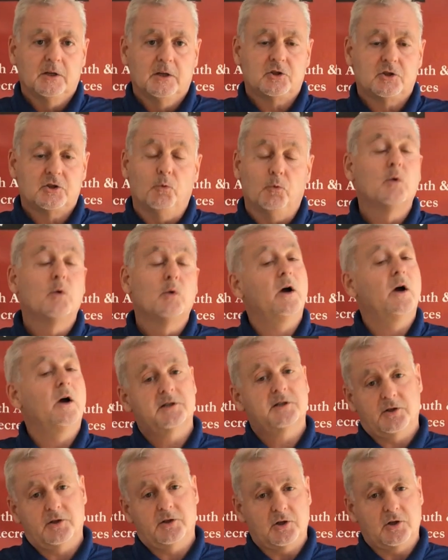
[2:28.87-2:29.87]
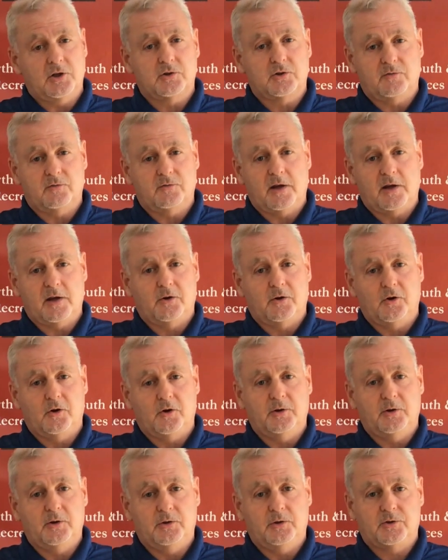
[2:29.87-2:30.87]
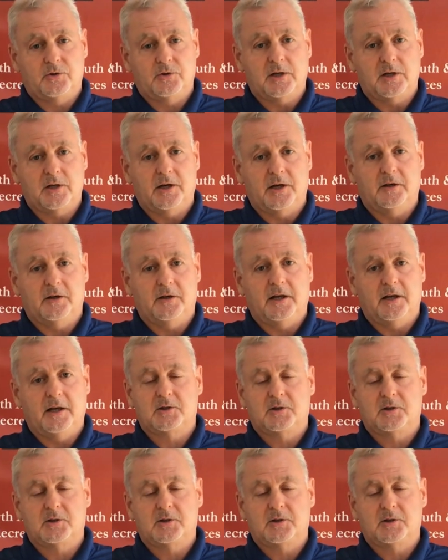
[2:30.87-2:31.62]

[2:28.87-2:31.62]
So we went to the Joseph N. Herman Youth Center,